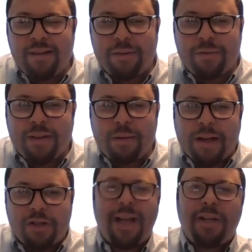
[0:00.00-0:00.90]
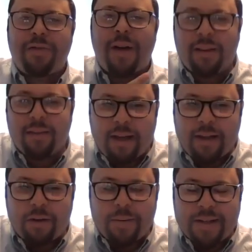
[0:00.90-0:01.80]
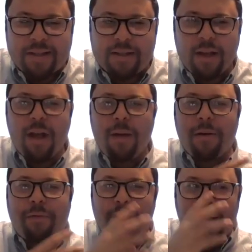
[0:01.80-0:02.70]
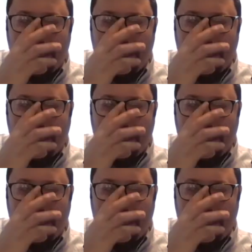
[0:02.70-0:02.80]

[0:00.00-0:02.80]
different direction, not just for halachic reasons, but for